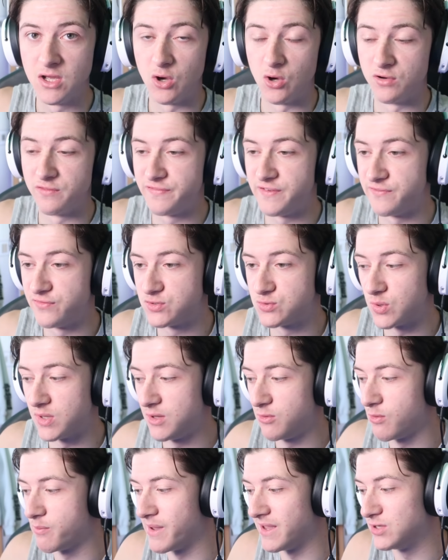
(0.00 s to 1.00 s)
on FIFA 20.
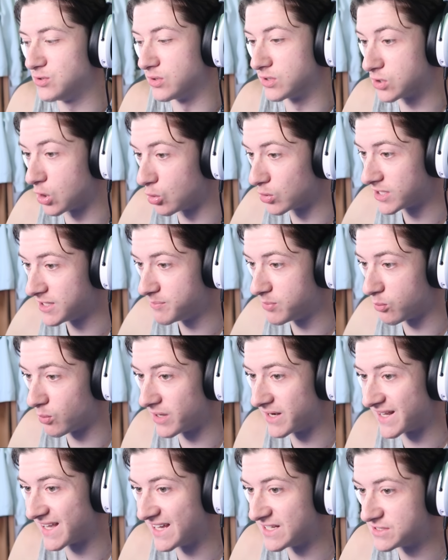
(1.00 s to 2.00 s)
We may do a goalkeeper
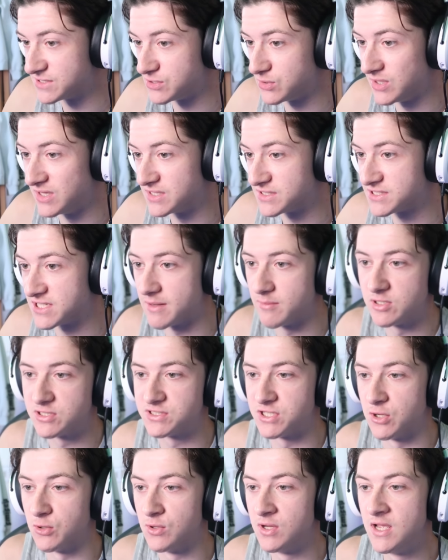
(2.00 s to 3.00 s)
one again soon in the summer.
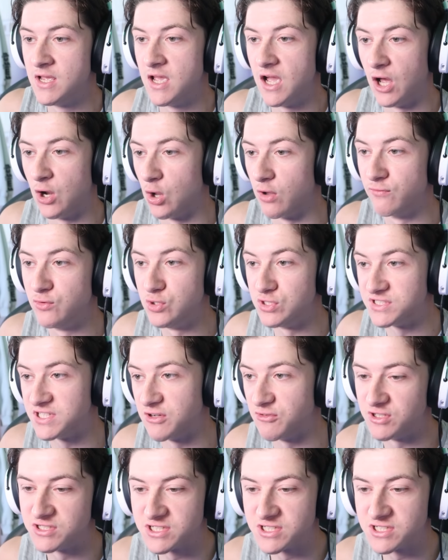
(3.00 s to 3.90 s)
So a lot of new series